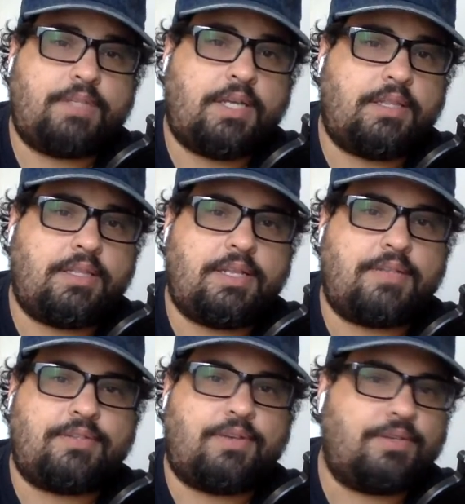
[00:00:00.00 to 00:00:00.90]
I think
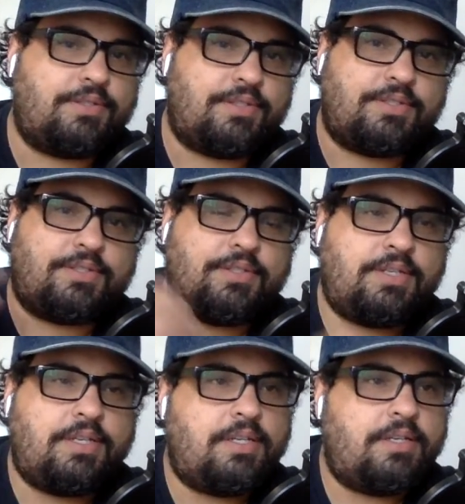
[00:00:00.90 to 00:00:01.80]
that song is just
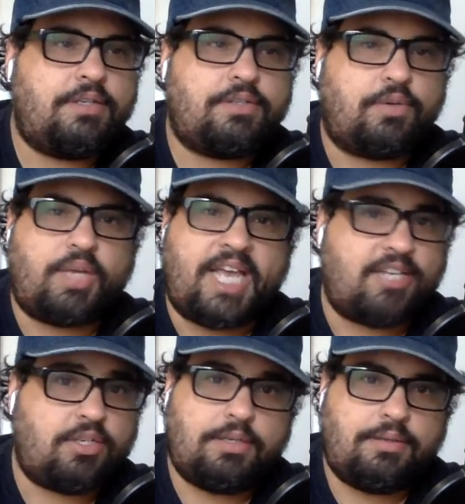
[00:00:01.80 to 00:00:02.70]
so
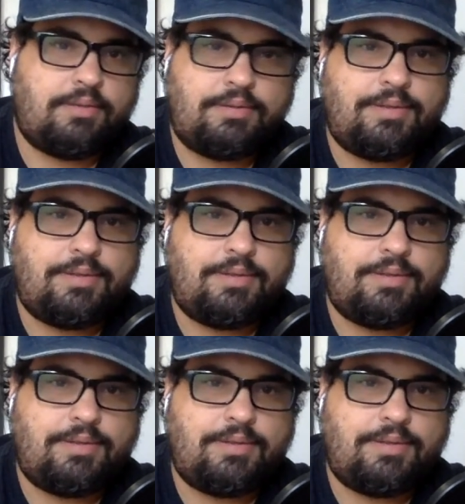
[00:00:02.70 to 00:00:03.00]
catchy.